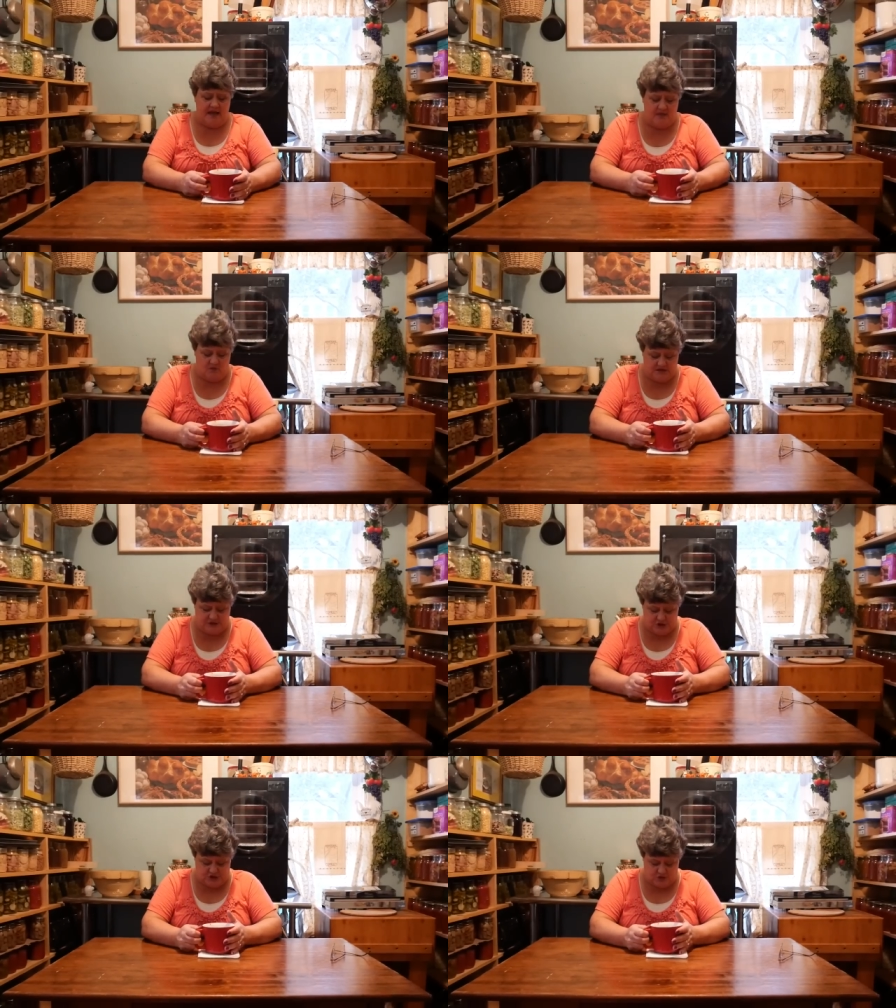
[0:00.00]
and
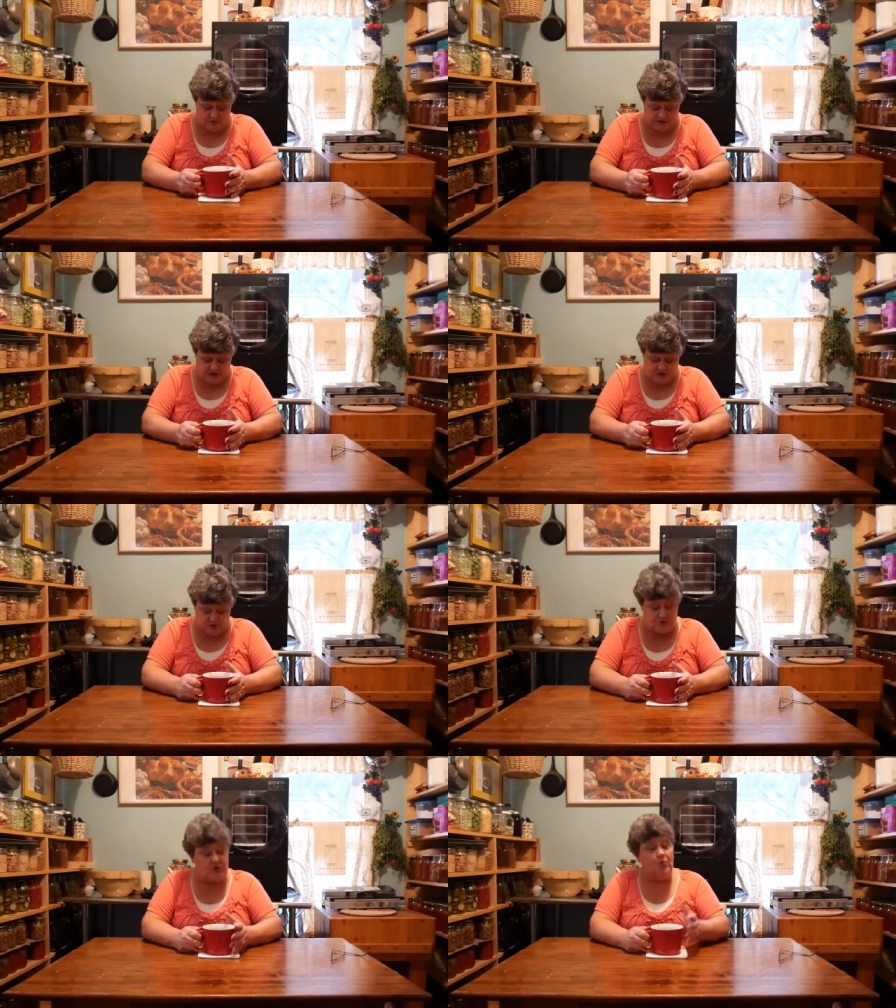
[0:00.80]
wasn't sure what to
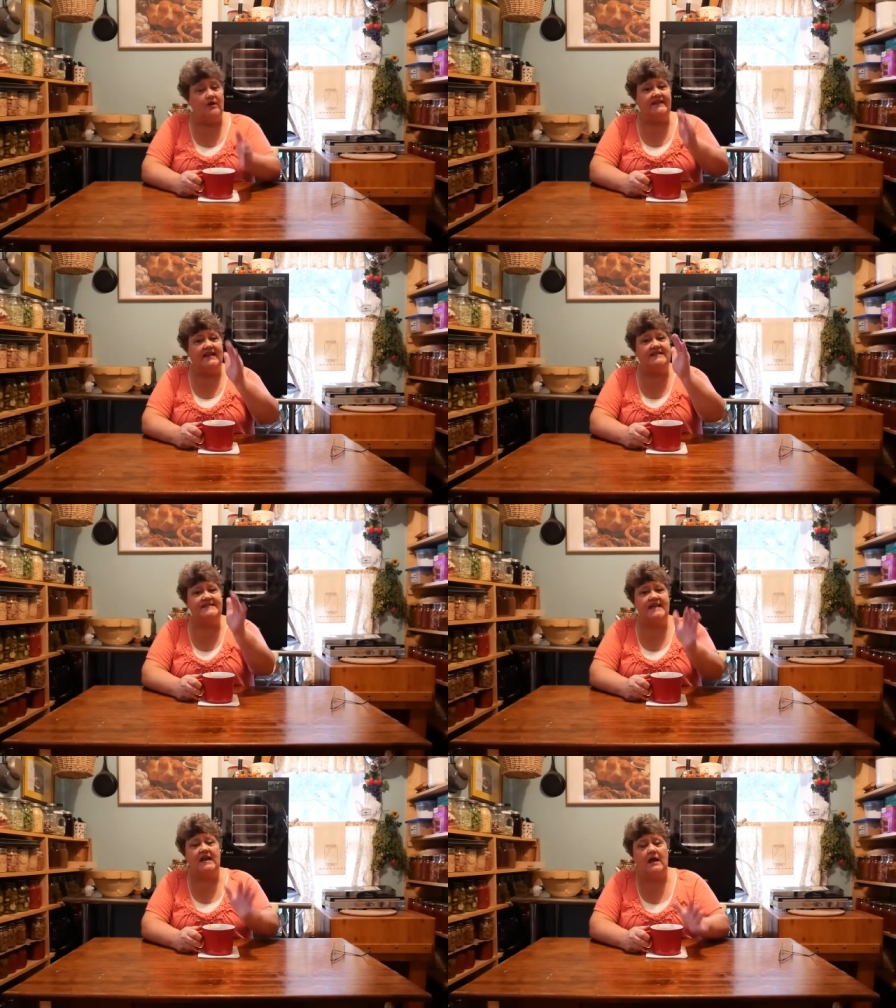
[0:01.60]
do. So when they
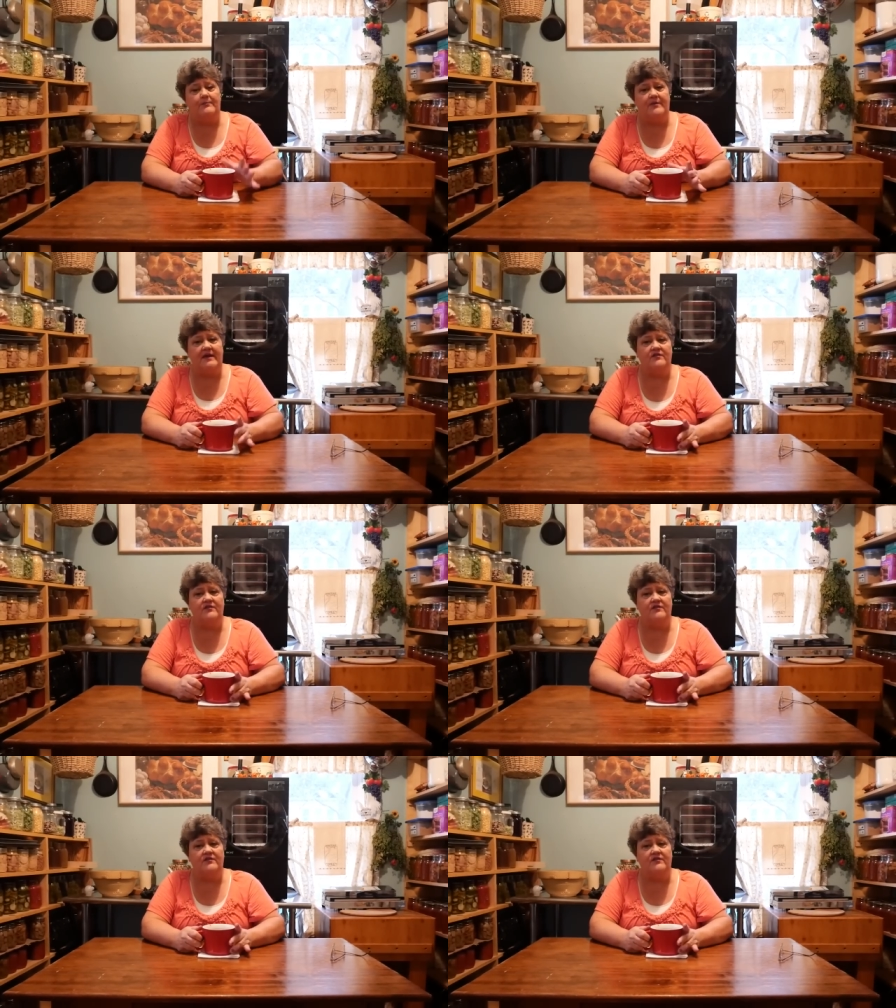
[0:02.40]
set up